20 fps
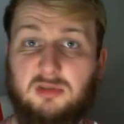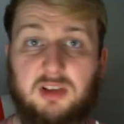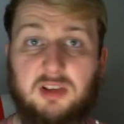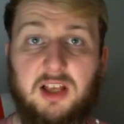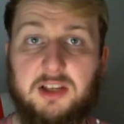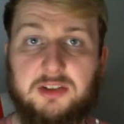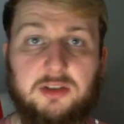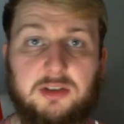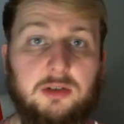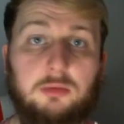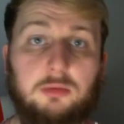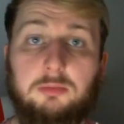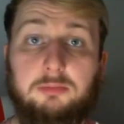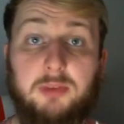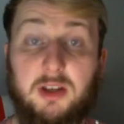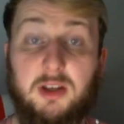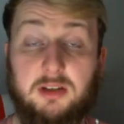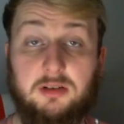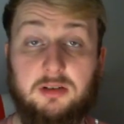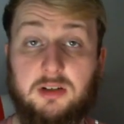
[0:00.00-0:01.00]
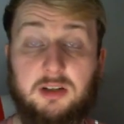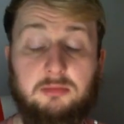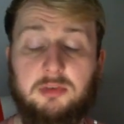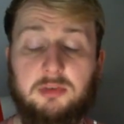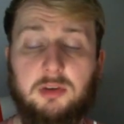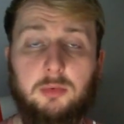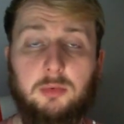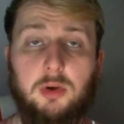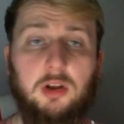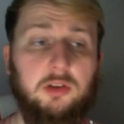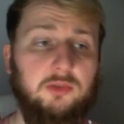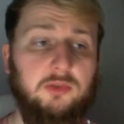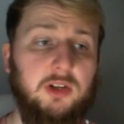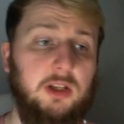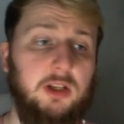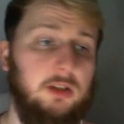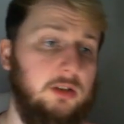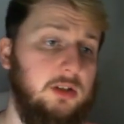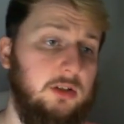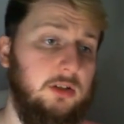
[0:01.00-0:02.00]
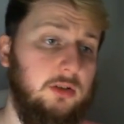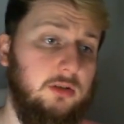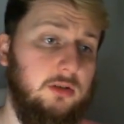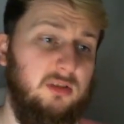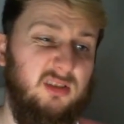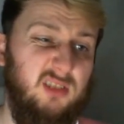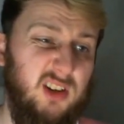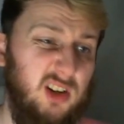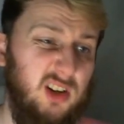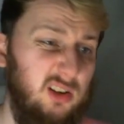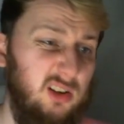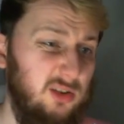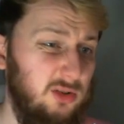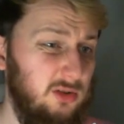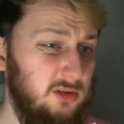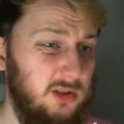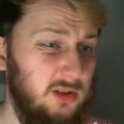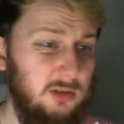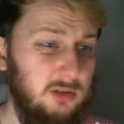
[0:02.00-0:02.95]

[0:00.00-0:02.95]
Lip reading: last is the best keeper in the world, really. So 2 years ago.